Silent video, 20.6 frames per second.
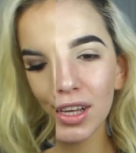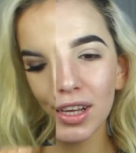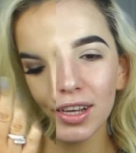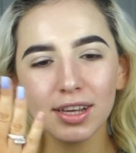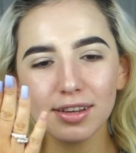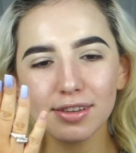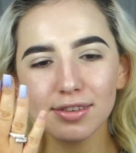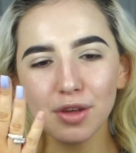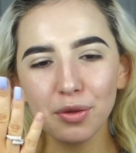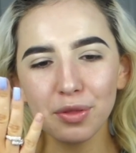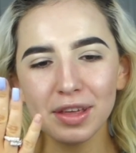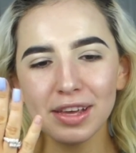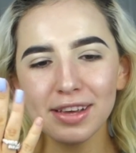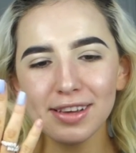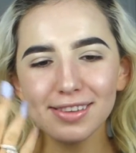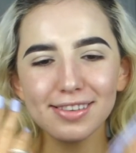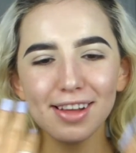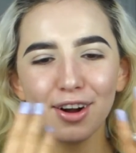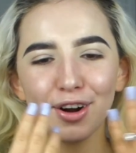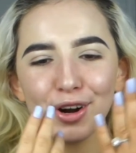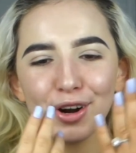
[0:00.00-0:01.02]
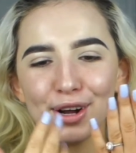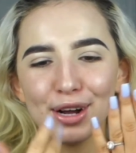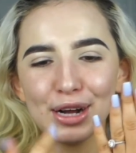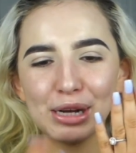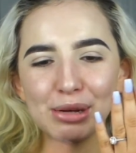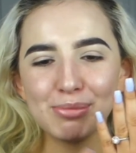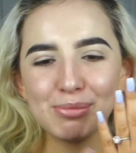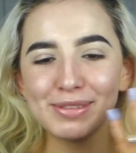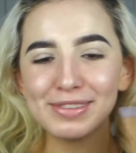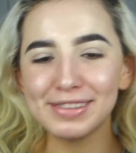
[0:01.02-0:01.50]
So these
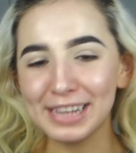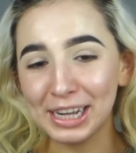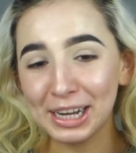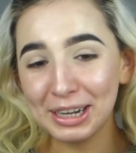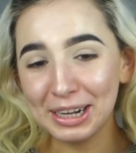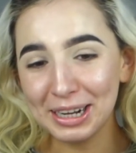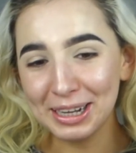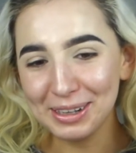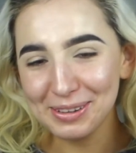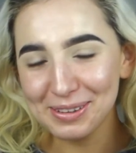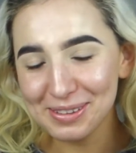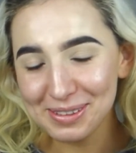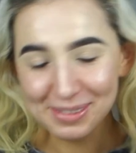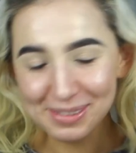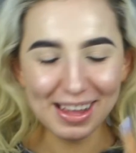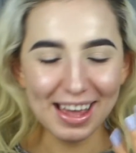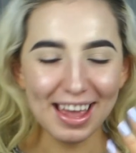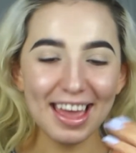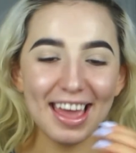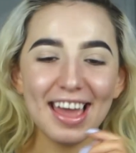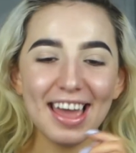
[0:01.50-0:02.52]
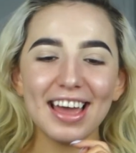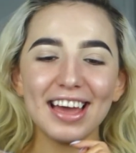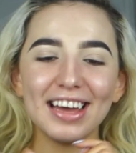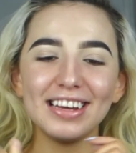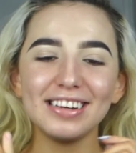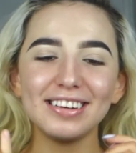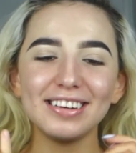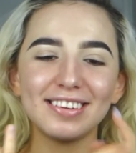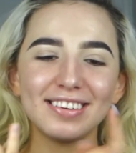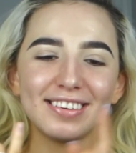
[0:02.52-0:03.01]
are stick-on nails,
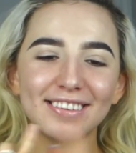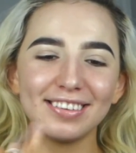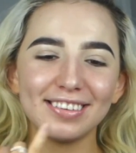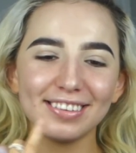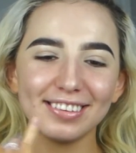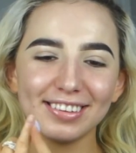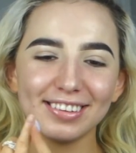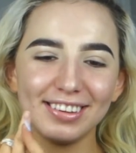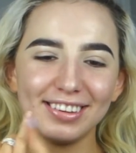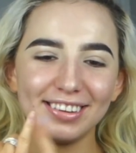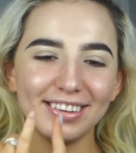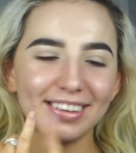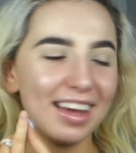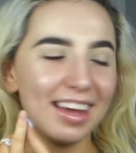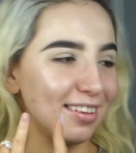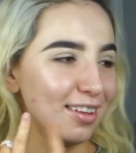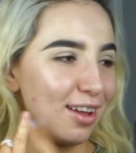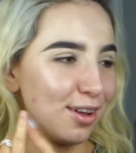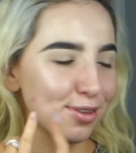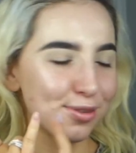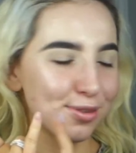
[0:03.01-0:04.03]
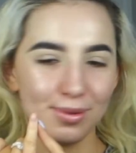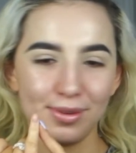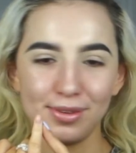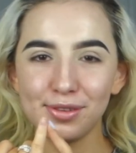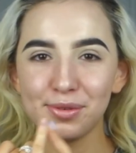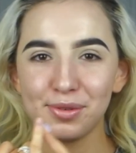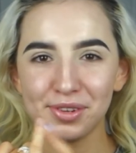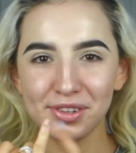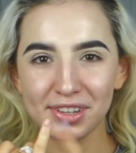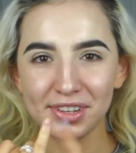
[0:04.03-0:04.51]
and I lost one, so
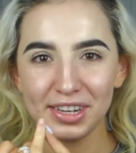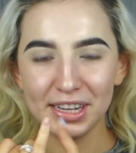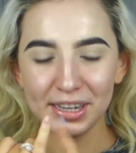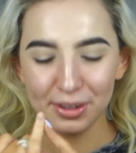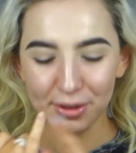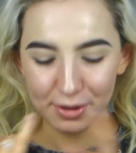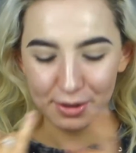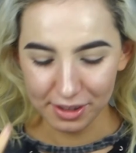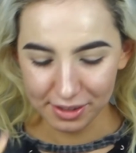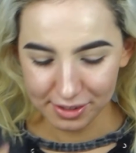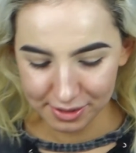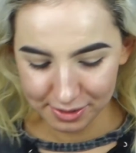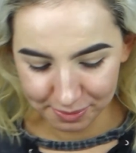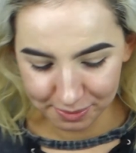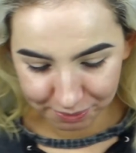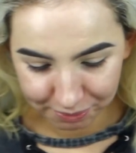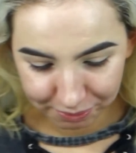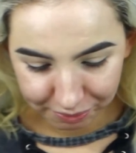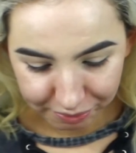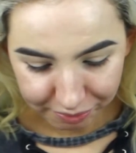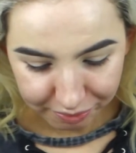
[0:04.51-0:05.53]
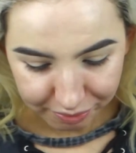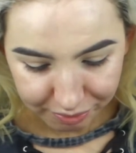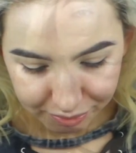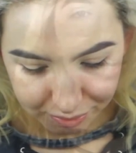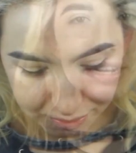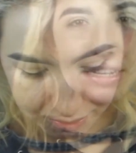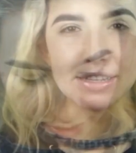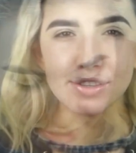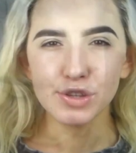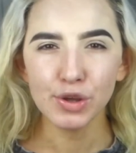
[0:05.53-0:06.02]
we're just gonna ignore this.
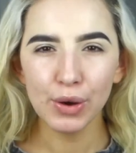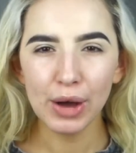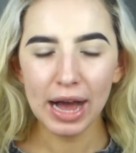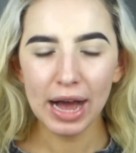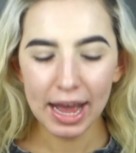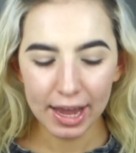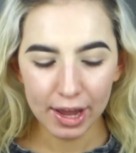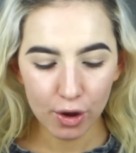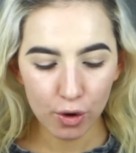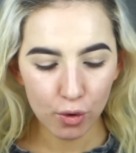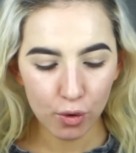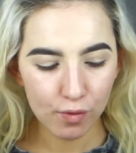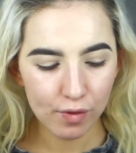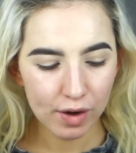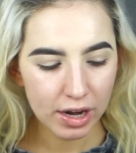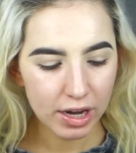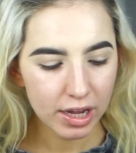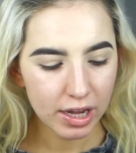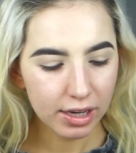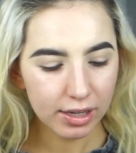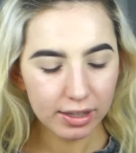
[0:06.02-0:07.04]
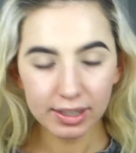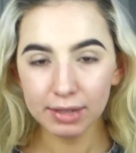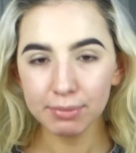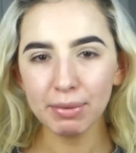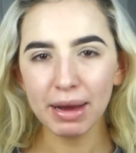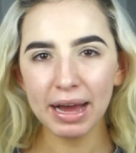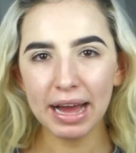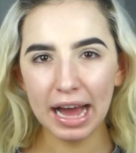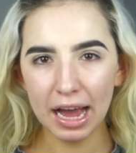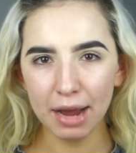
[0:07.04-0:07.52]
Alright, so I already did
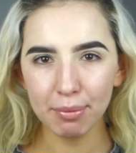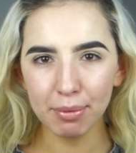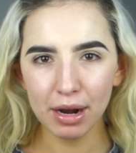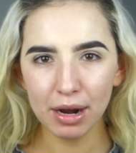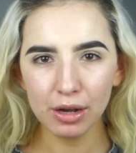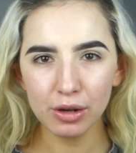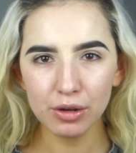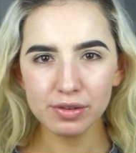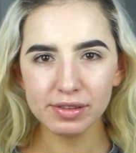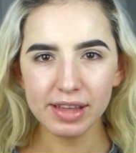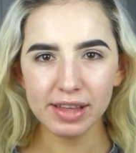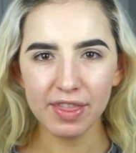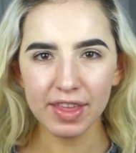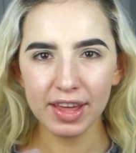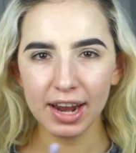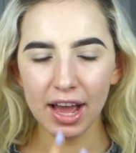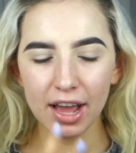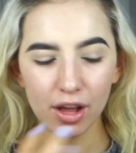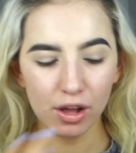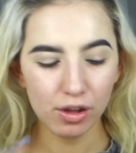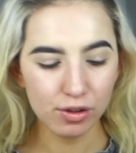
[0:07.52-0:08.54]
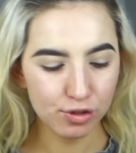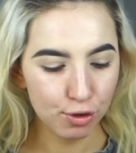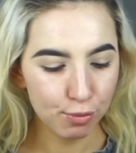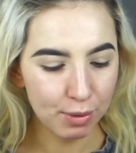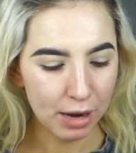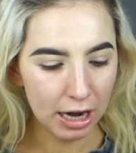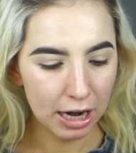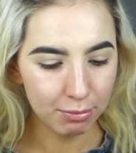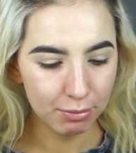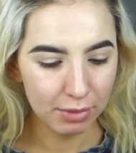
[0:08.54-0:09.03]
my eyebrows, and then I also
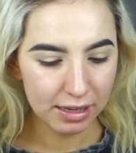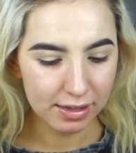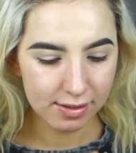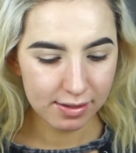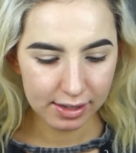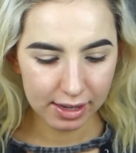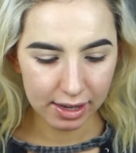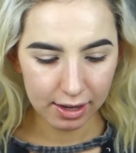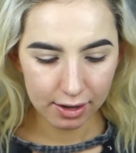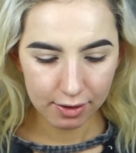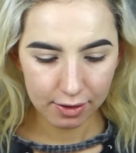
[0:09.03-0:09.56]
primed my skin.